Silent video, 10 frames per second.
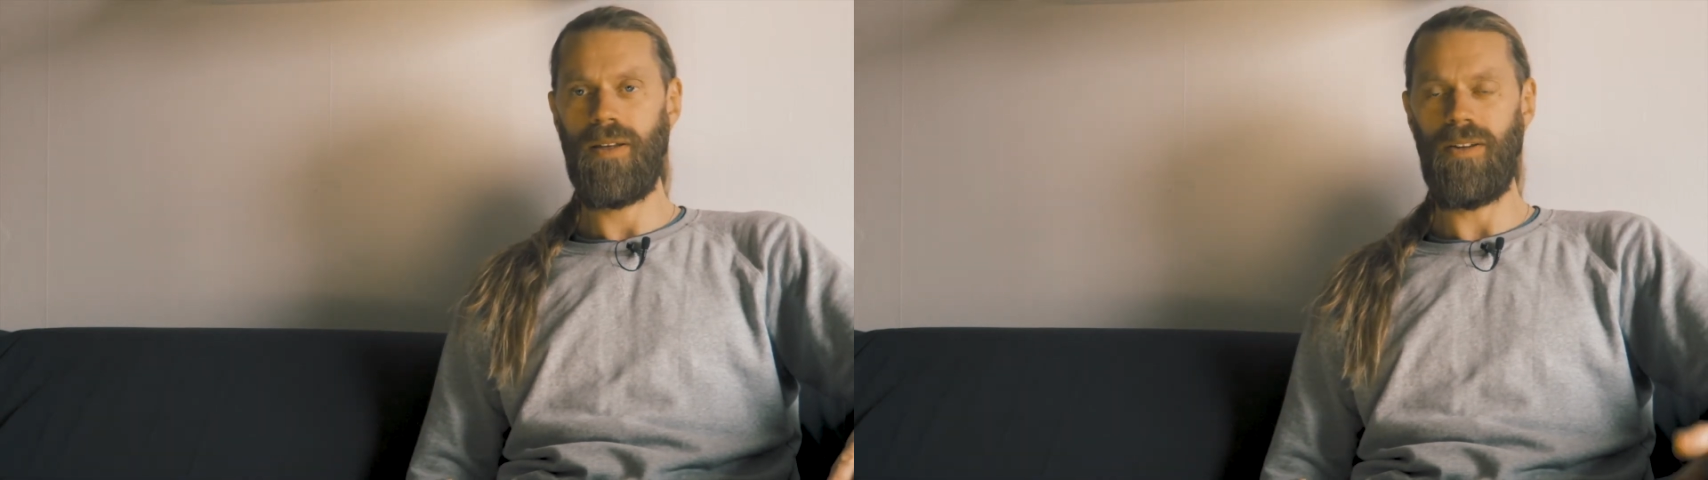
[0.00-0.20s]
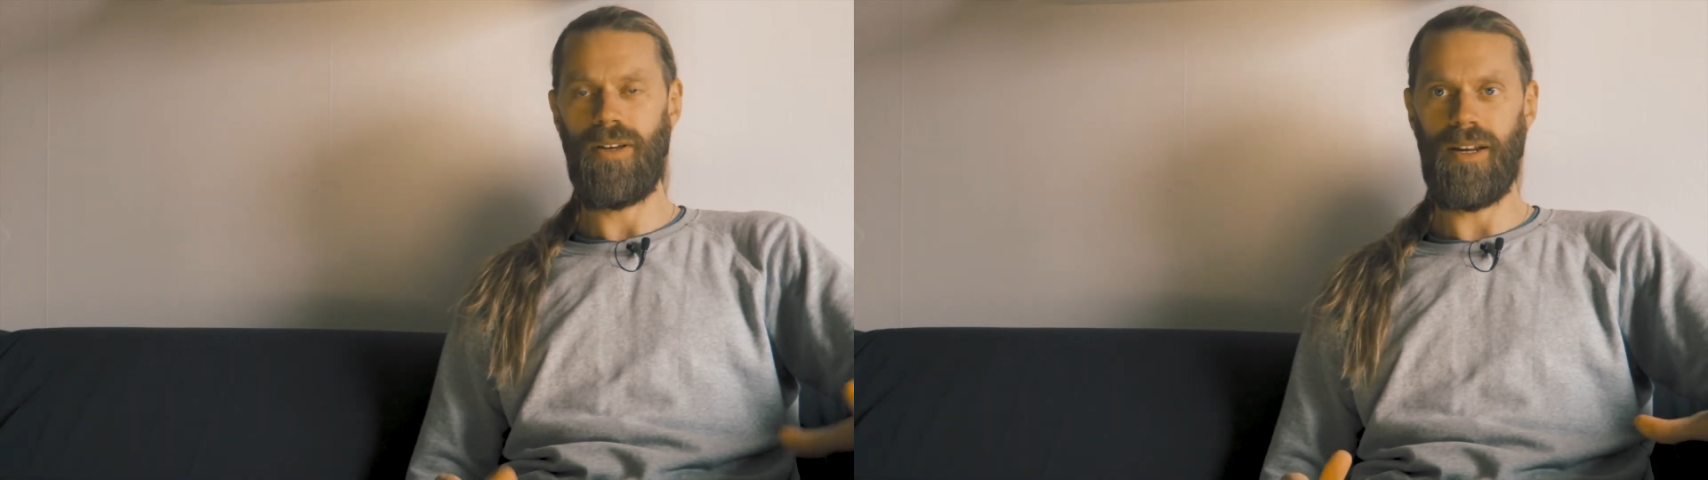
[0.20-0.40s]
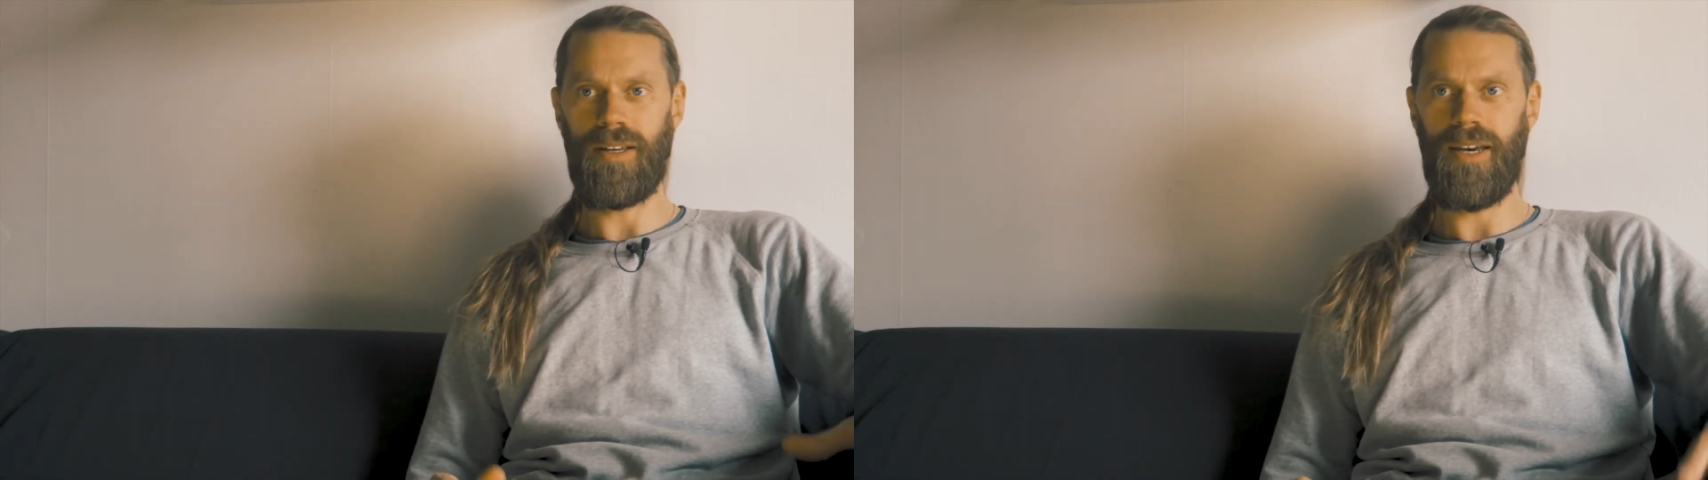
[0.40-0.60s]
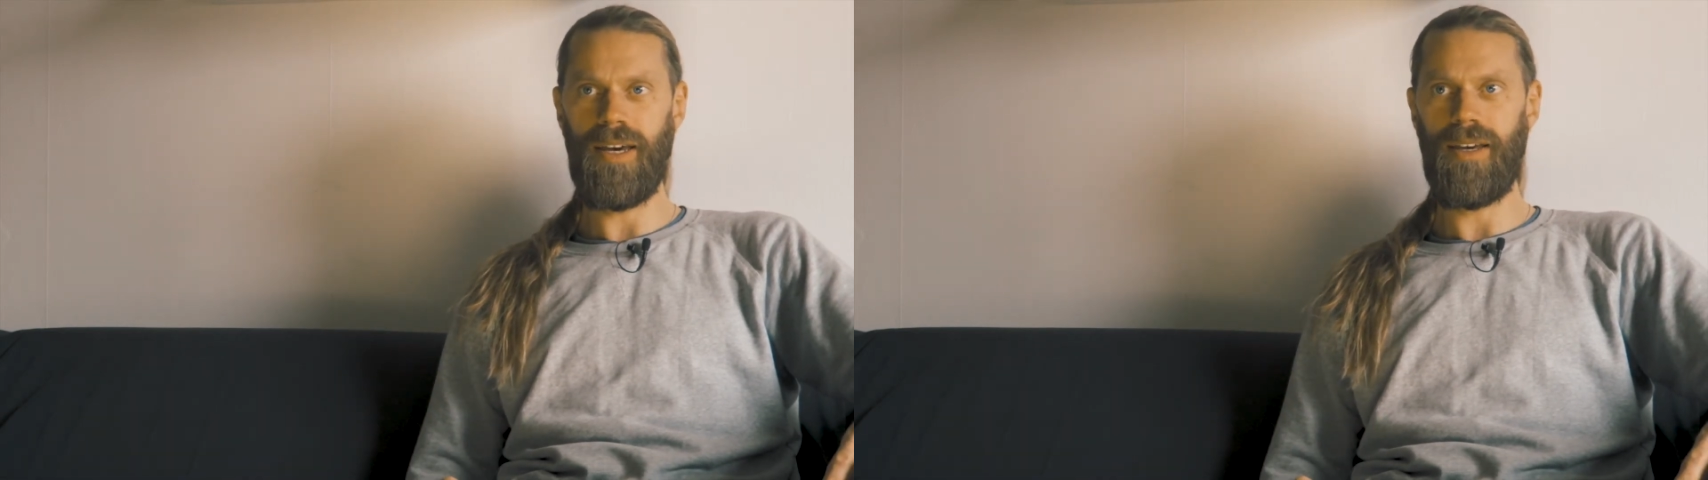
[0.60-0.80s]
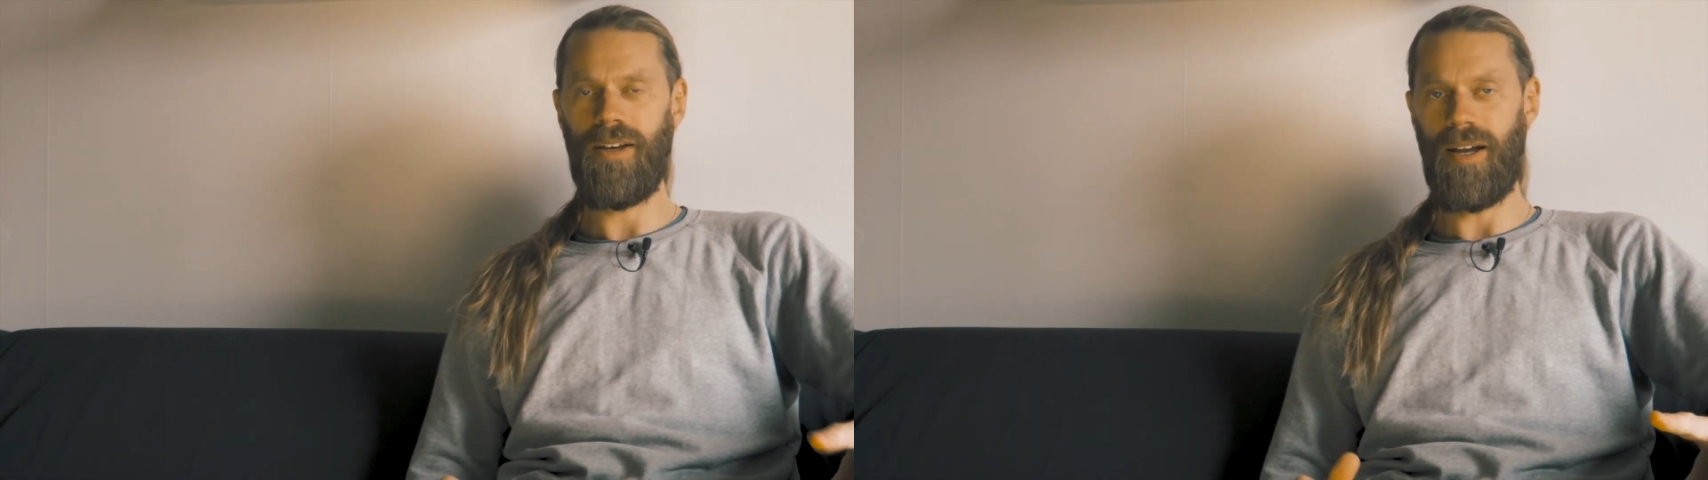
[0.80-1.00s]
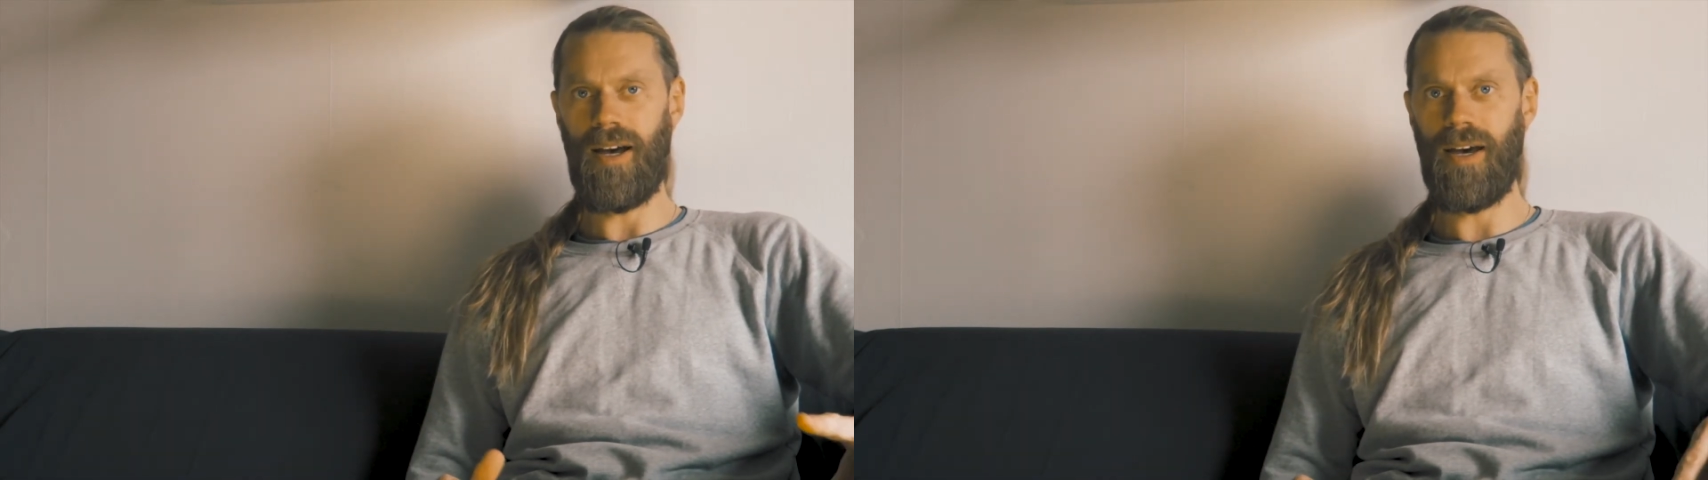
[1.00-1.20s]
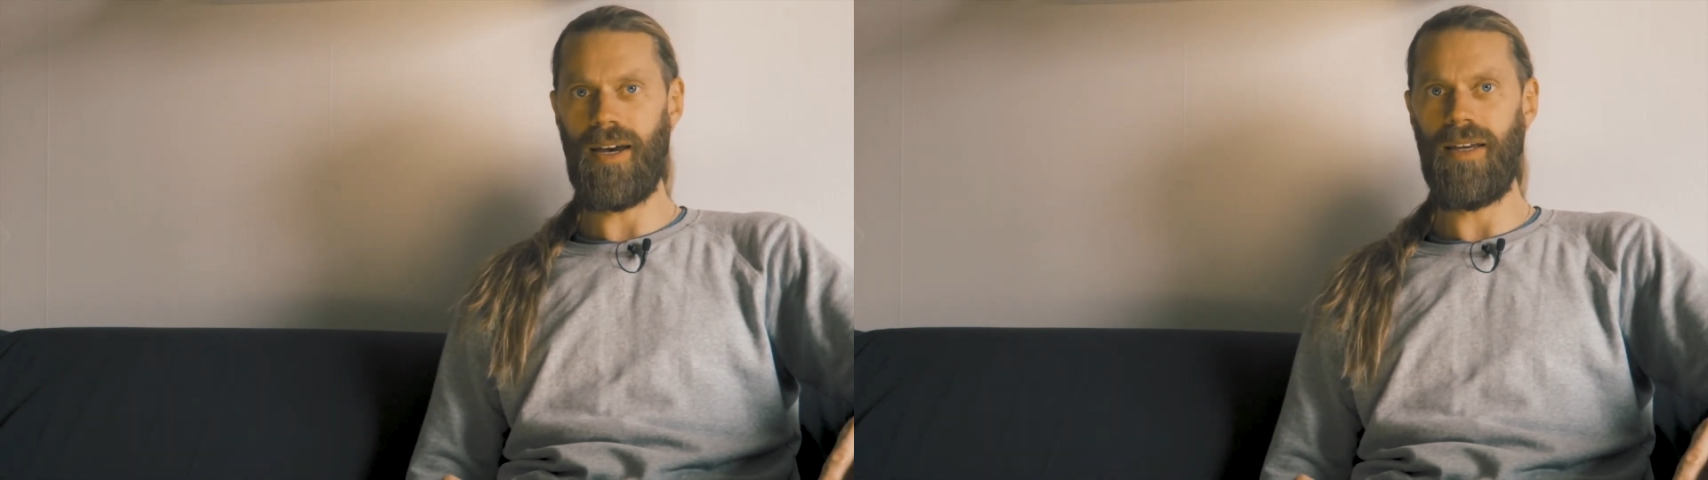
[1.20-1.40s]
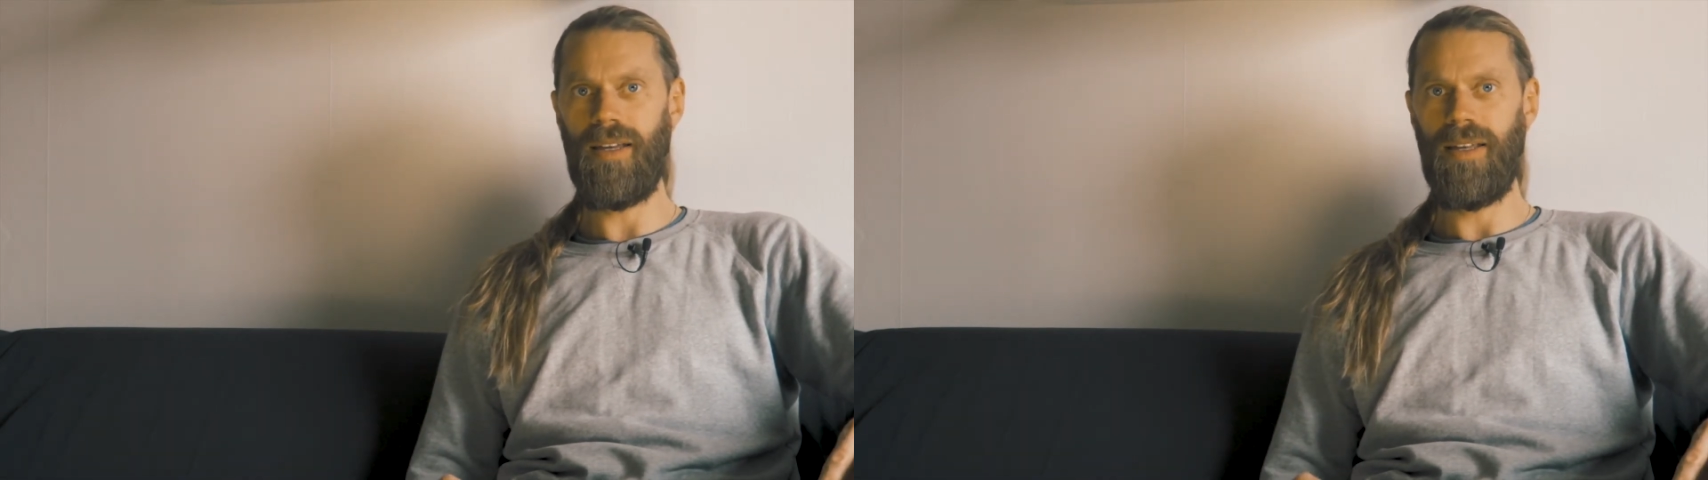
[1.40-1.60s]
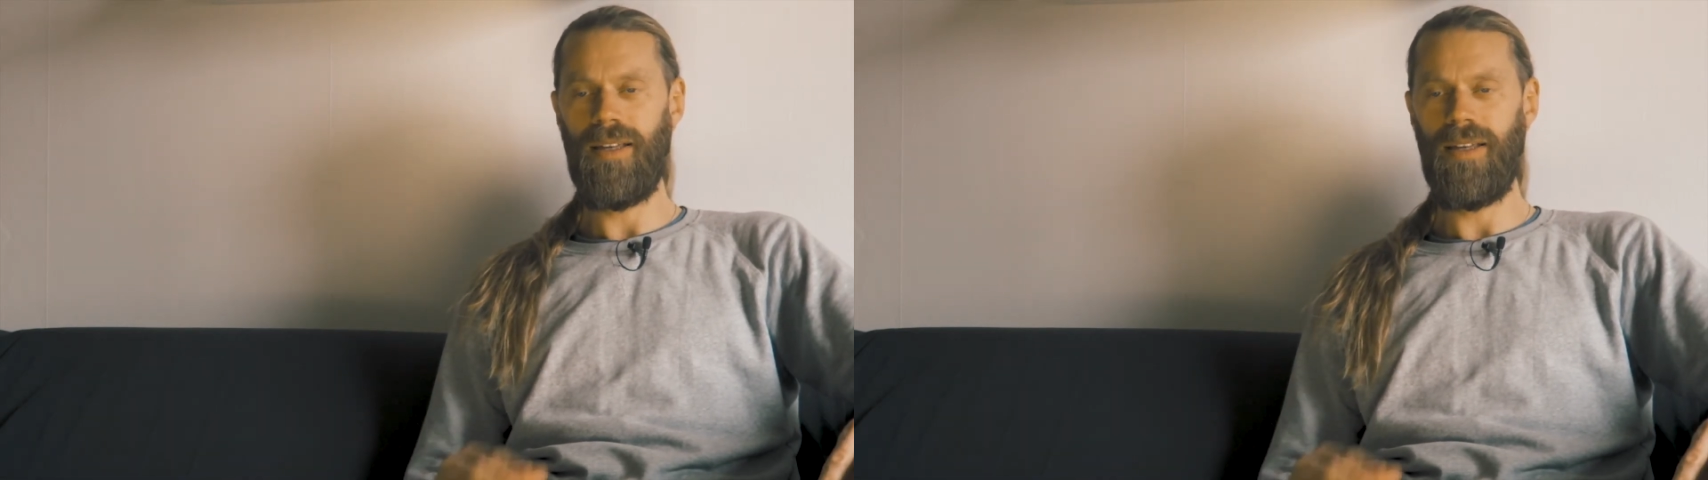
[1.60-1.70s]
You get a kick and a high,